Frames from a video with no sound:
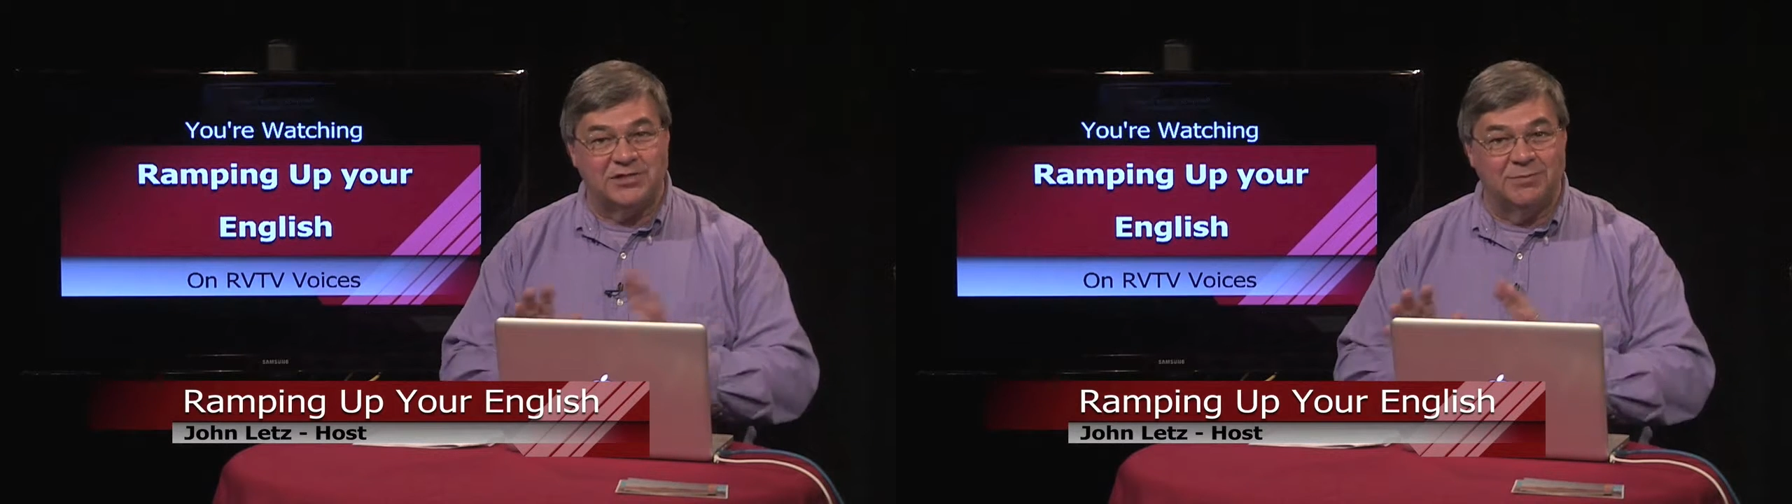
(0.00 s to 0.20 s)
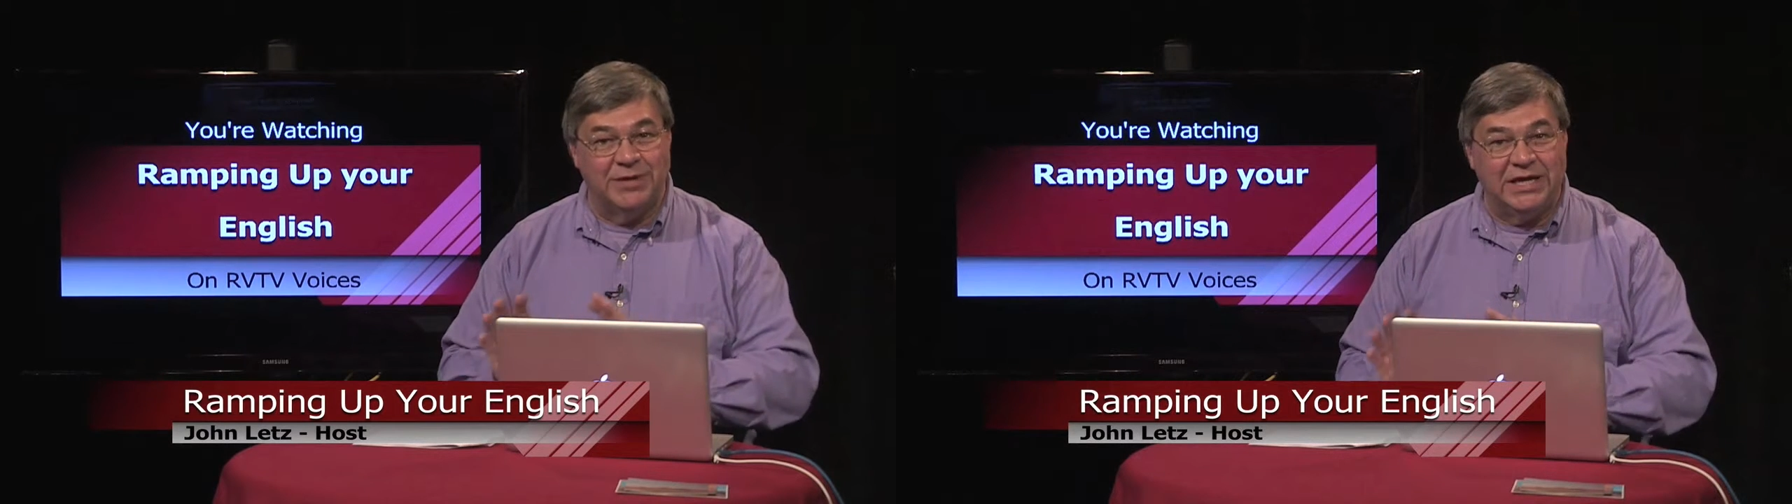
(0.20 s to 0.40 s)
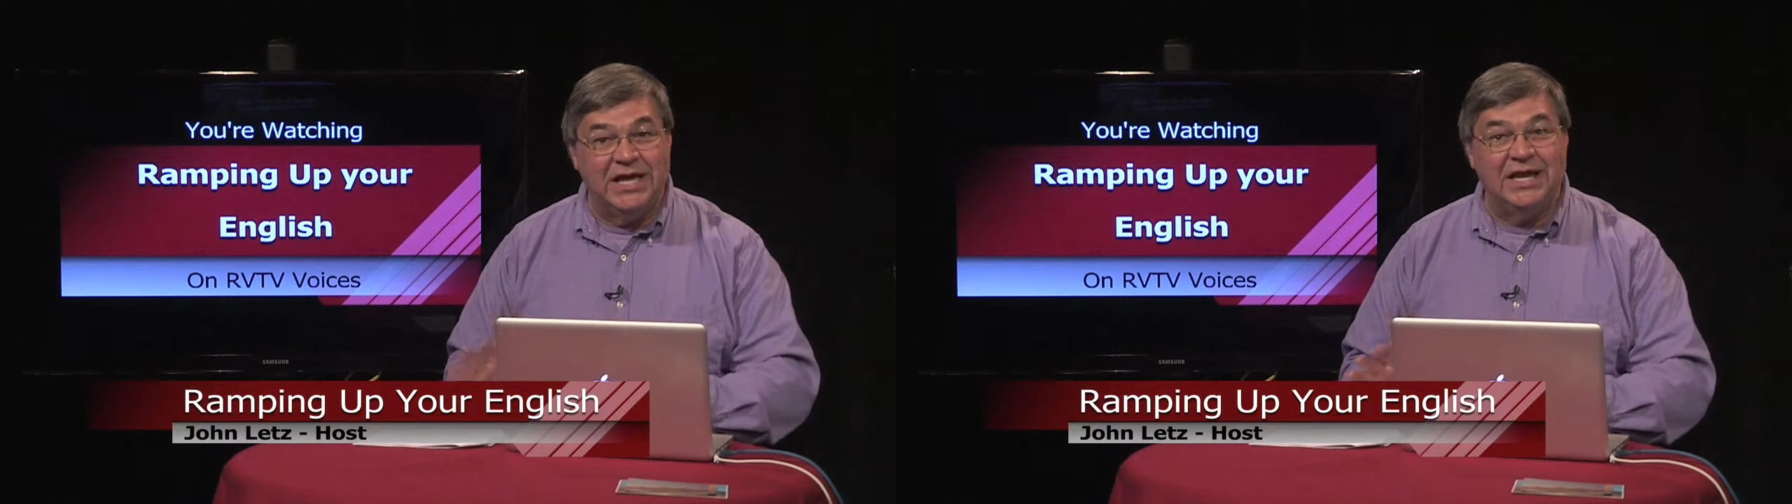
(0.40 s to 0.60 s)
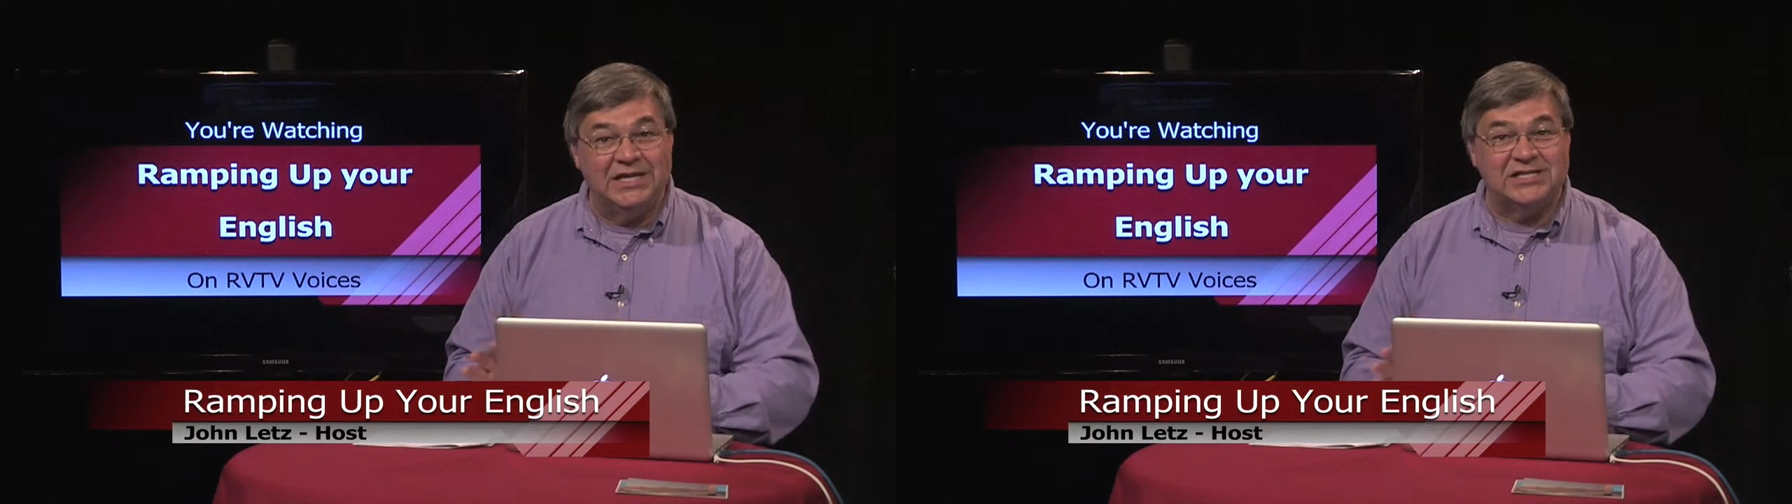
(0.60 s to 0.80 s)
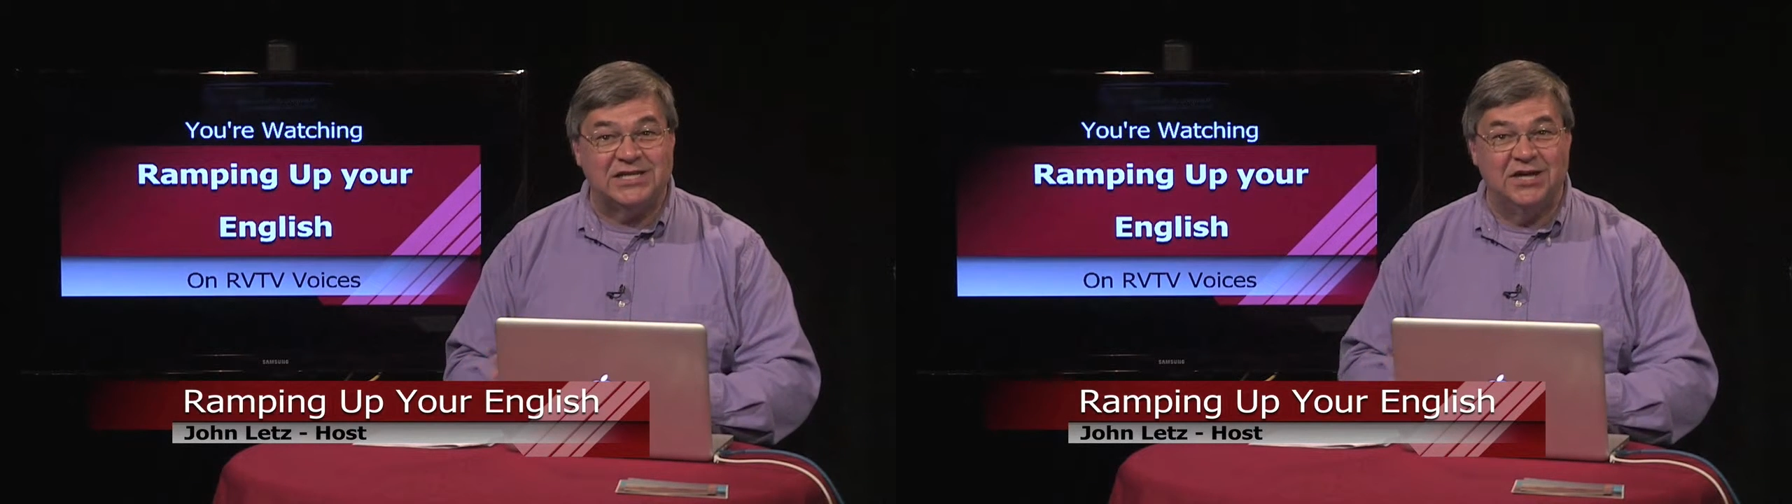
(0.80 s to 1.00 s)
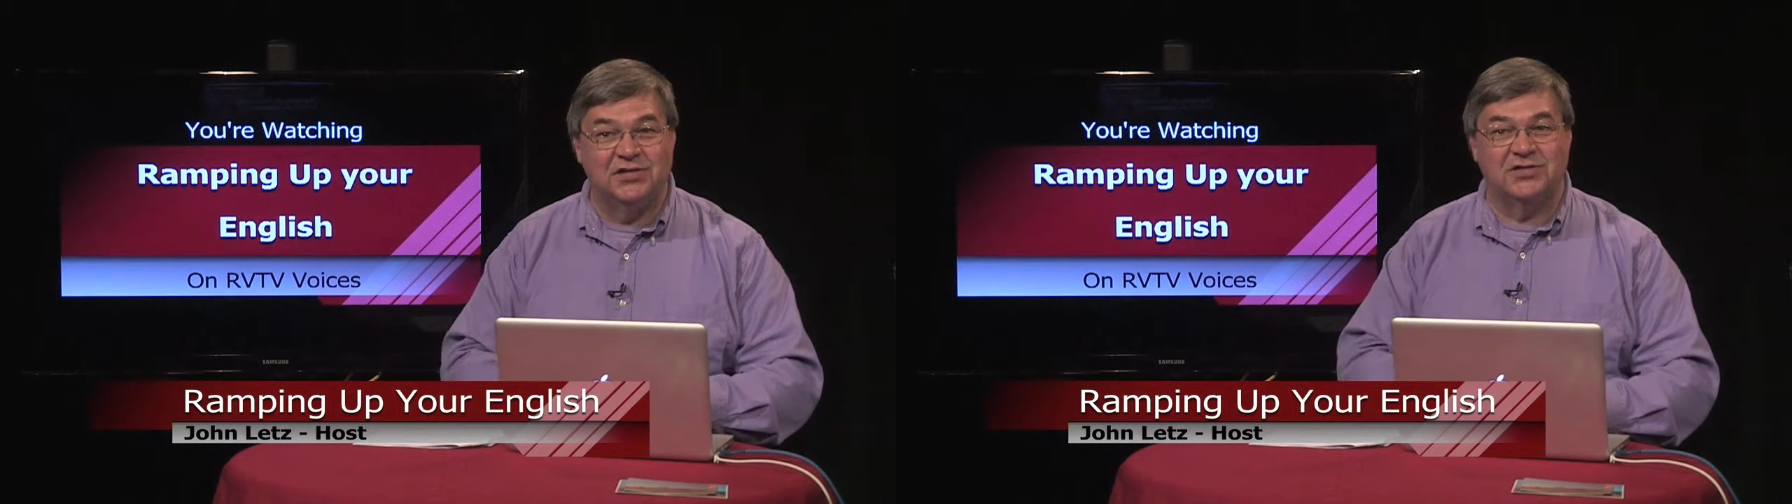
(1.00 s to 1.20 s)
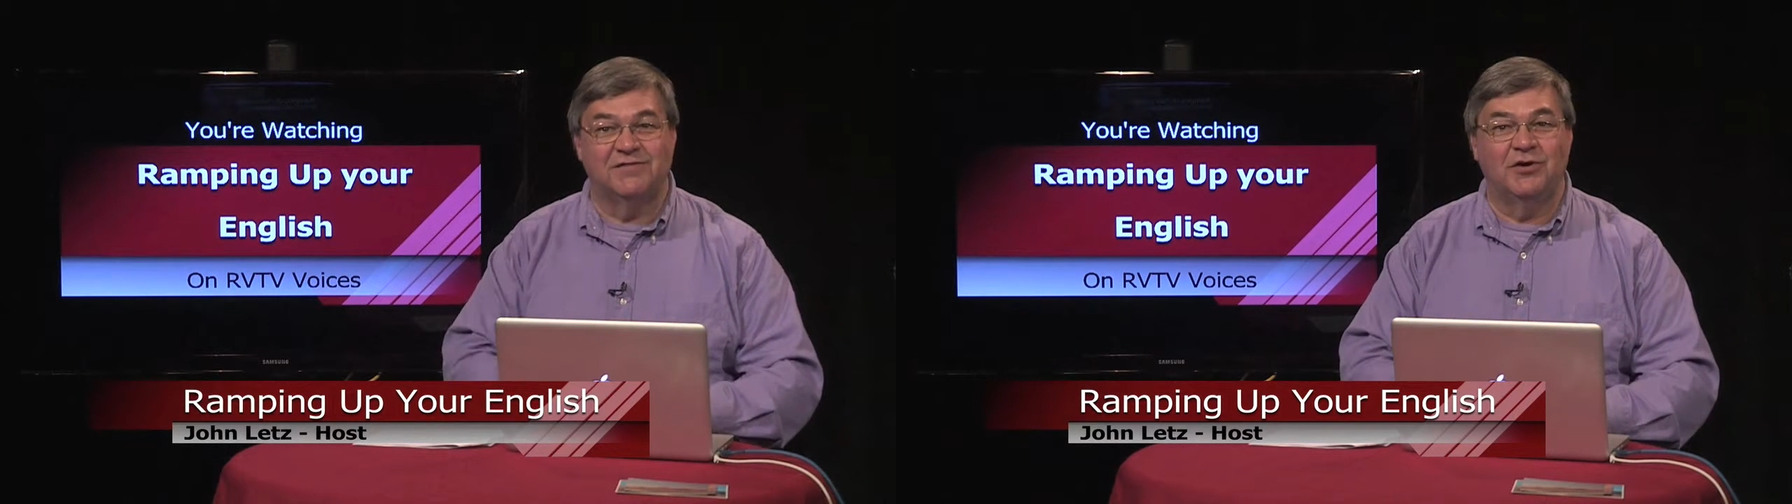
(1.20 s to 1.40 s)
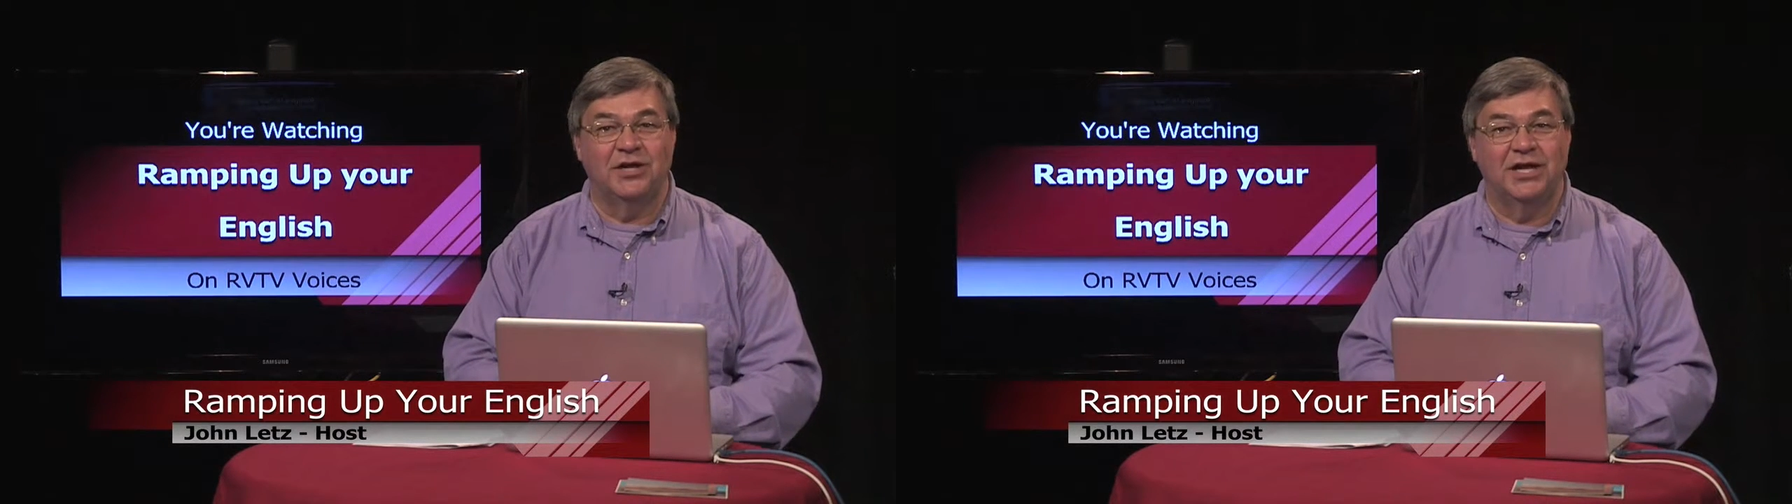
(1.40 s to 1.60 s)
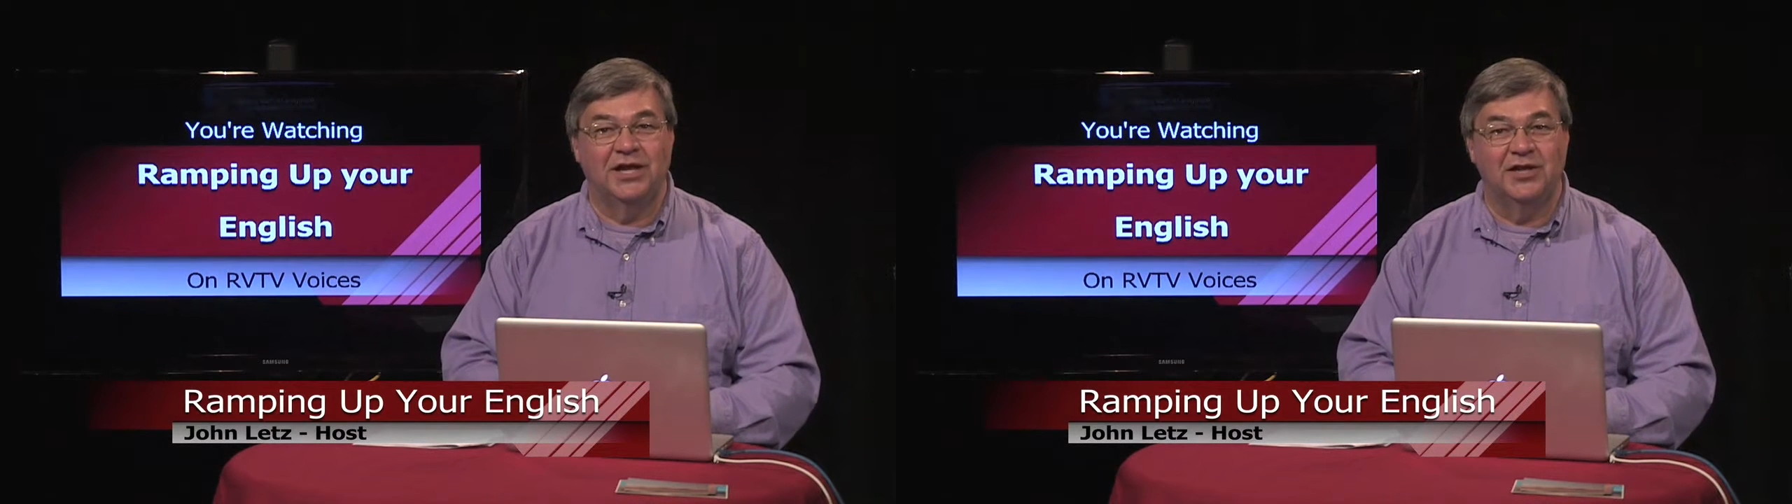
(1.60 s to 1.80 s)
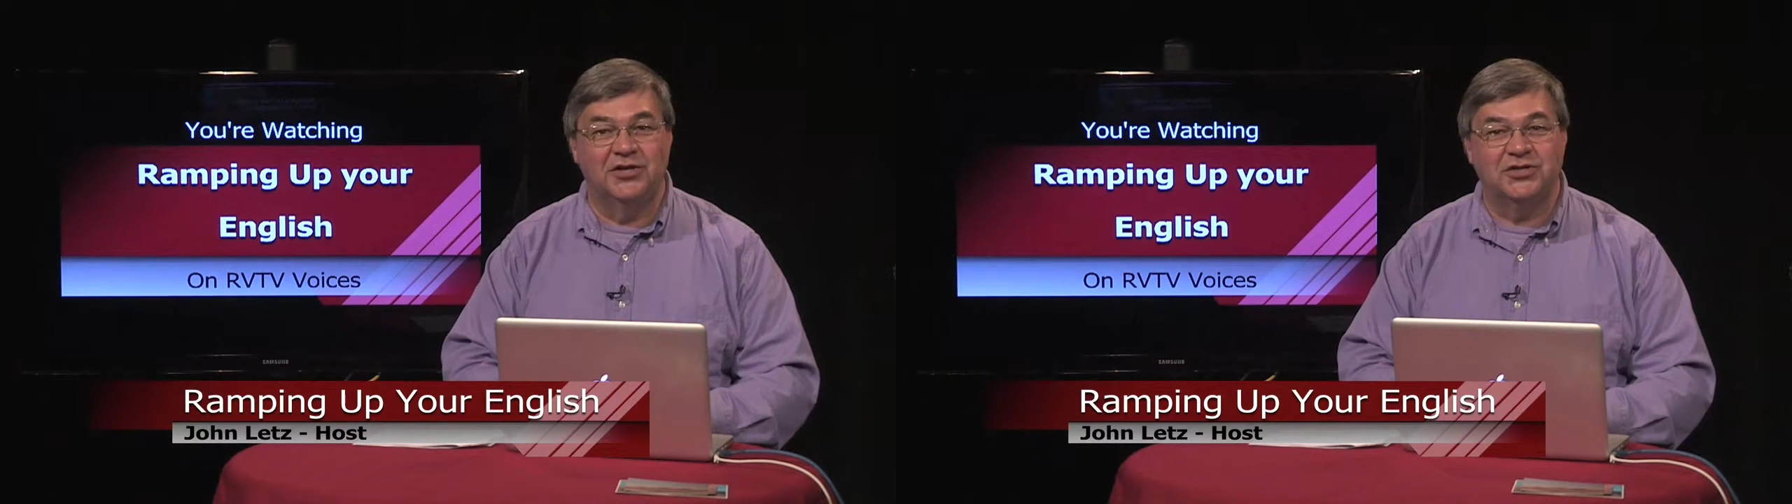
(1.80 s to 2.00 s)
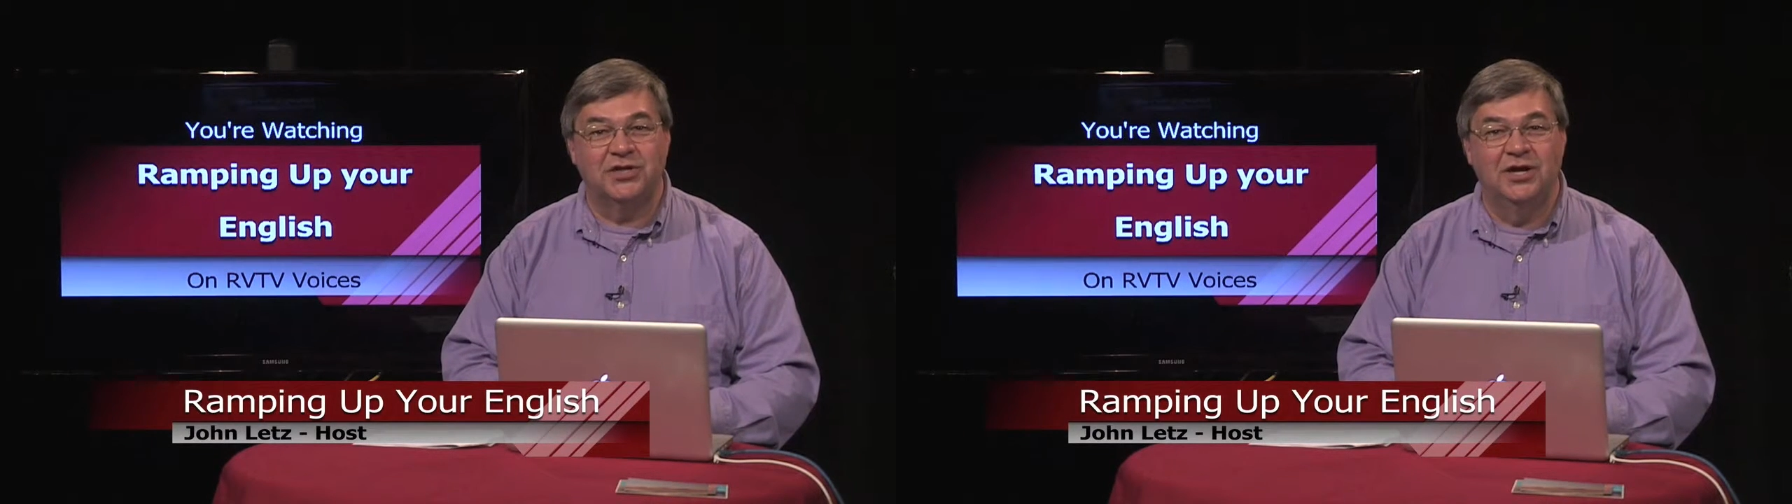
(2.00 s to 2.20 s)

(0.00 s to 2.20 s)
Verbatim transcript: beginning stages of learning English.